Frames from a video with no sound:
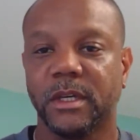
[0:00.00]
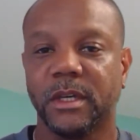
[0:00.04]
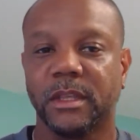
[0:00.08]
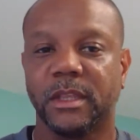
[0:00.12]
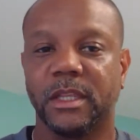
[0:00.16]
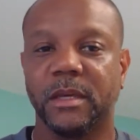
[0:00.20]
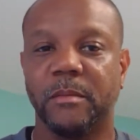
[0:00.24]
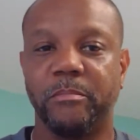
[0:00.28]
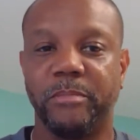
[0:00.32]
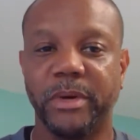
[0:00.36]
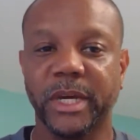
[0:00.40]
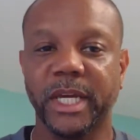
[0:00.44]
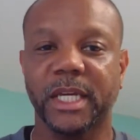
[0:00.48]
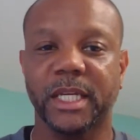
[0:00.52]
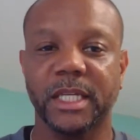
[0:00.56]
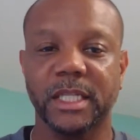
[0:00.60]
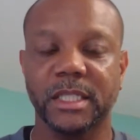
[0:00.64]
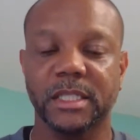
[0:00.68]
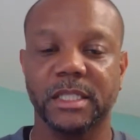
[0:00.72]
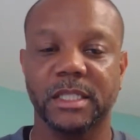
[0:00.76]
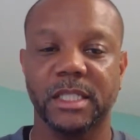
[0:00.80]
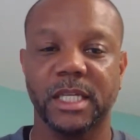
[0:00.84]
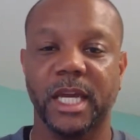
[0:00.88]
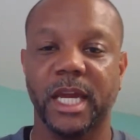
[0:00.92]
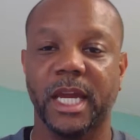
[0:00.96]
The
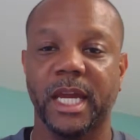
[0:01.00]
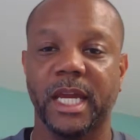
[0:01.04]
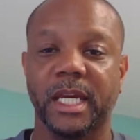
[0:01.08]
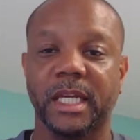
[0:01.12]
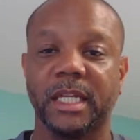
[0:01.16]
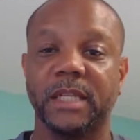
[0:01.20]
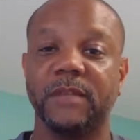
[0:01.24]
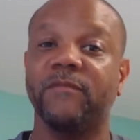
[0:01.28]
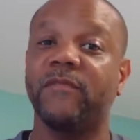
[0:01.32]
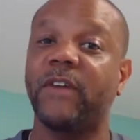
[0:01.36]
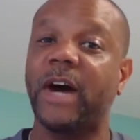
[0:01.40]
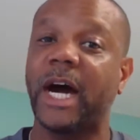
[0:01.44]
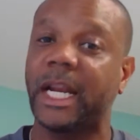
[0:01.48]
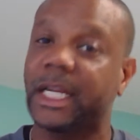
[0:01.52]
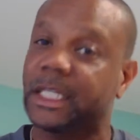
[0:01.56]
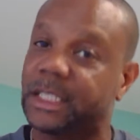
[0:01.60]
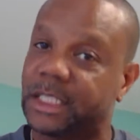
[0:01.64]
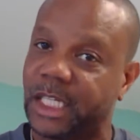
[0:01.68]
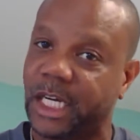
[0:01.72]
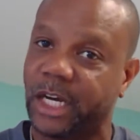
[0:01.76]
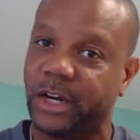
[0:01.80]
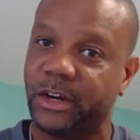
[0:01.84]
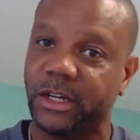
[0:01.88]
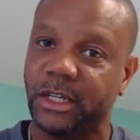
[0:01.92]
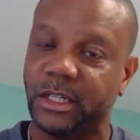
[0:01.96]
biggest and
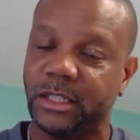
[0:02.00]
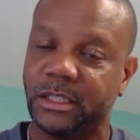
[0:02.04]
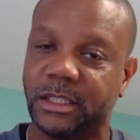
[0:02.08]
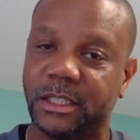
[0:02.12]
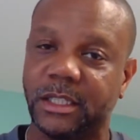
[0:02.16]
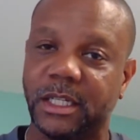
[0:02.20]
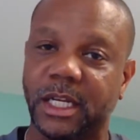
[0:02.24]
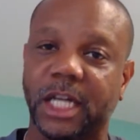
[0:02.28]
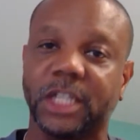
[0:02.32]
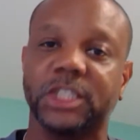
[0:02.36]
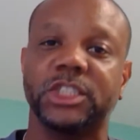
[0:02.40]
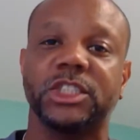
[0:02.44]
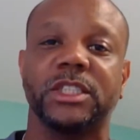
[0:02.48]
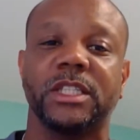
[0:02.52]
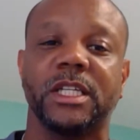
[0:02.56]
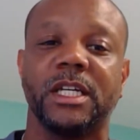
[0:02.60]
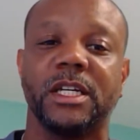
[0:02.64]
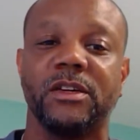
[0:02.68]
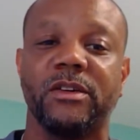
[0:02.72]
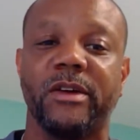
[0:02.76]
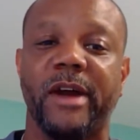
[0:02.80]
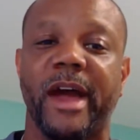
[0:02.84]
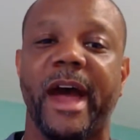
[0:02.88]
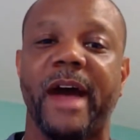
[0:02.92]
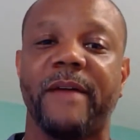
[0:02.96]
involuntary deduction that
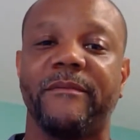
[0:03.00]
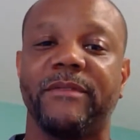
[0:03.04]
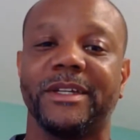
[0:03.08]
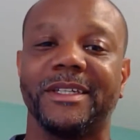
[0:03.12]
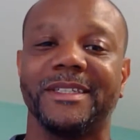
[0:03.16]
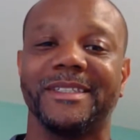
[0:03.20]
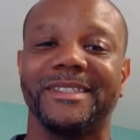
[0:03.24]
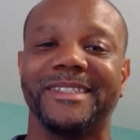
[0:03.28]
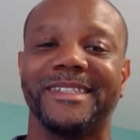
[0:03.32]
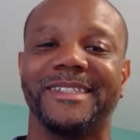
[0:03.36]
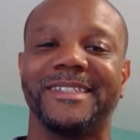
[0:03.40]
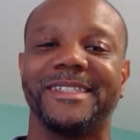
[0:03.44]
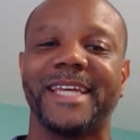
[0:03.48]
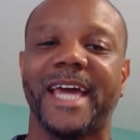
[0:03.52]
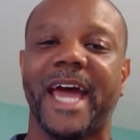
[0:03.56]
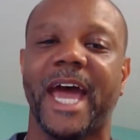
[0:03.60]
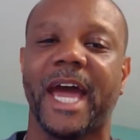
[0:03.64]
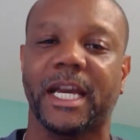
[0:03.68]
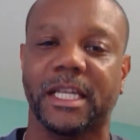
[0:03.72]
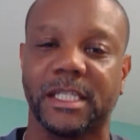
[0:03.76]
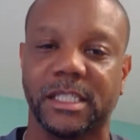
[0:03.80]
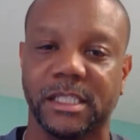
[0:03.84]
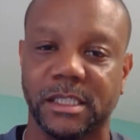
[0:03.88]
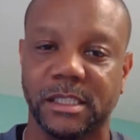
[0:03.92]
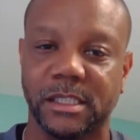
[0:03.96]
you have is
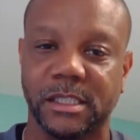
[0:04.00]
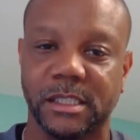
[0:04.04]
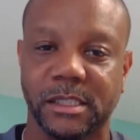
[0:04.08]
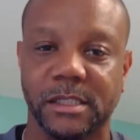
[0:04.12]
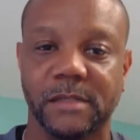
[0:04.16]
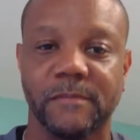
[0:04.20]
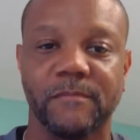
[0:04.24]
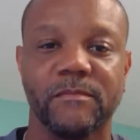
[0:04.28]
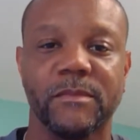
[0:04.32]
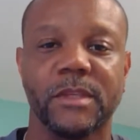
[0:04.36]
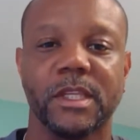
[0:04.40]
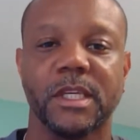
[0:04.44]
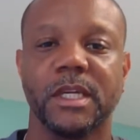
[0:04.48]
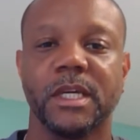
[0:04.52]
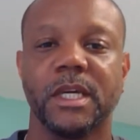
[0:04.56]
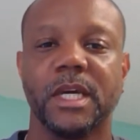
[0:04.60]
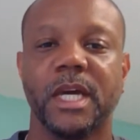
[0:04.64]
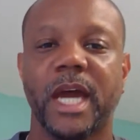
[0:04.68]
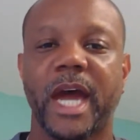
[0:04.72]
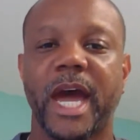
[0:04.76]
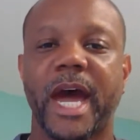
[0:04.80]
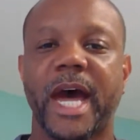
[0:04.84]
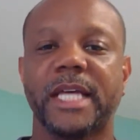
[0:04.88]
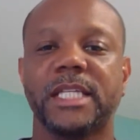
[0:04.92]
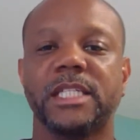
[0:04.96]
taxes.
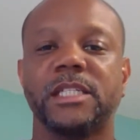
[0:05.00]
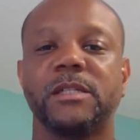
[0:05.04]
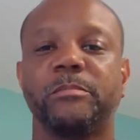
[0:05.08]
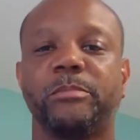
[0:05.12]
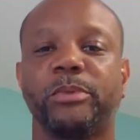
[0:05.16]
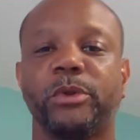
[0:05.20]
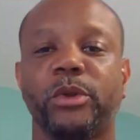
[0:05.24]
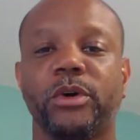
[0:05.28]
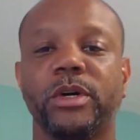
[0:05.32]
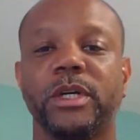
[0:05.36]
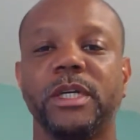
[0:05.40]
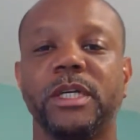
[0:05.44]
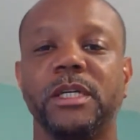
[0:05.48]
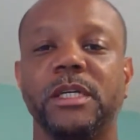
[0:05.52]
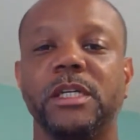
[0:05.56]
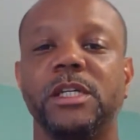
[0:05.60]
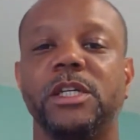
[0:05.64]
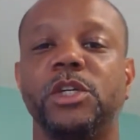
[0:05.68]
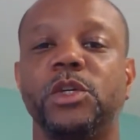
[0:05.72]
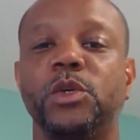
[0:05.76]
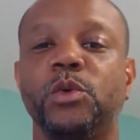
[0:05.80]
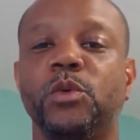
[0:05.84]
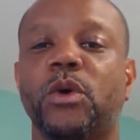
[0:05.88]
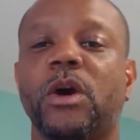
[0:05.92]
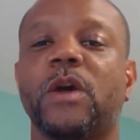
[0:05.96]
As an employee,
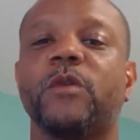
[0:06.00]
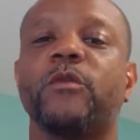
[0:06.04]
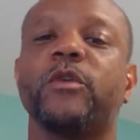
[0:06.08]
you are